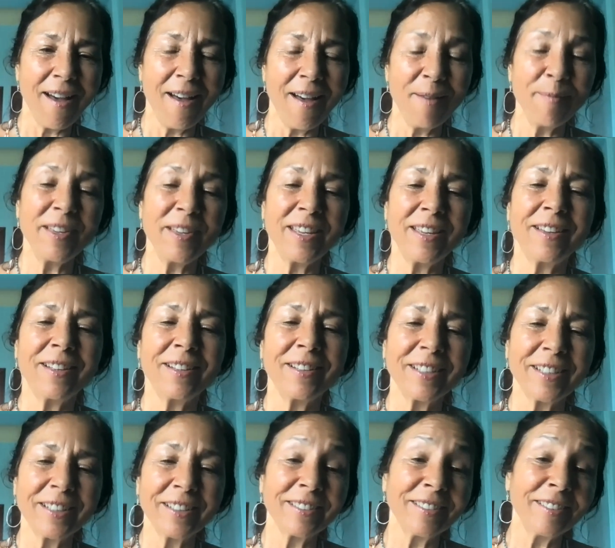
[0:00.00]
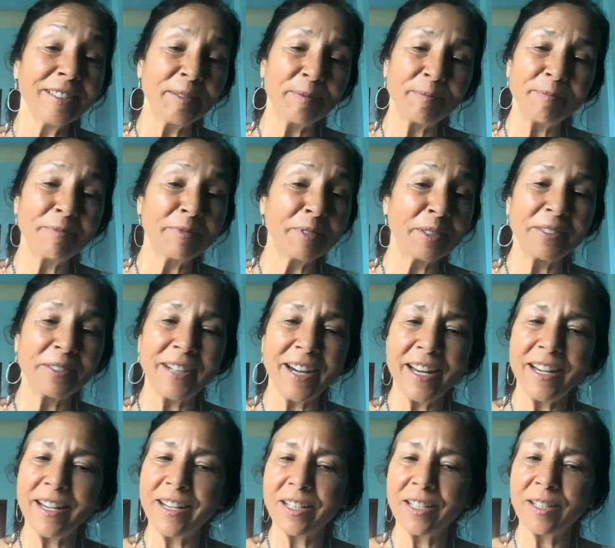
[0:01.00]
I'm a healer, I'm a
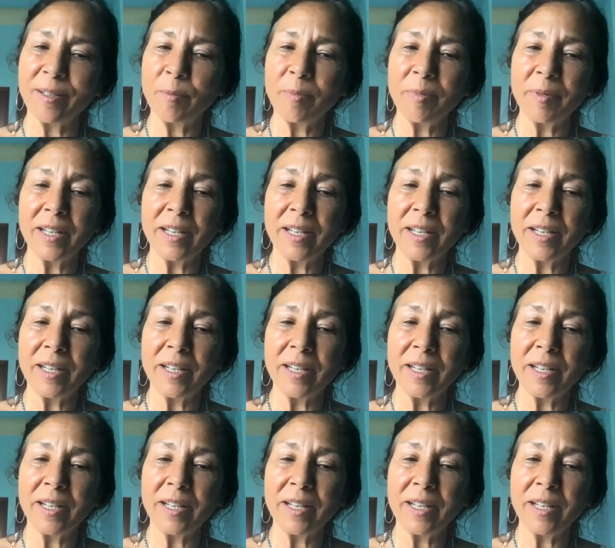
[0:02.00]
writer,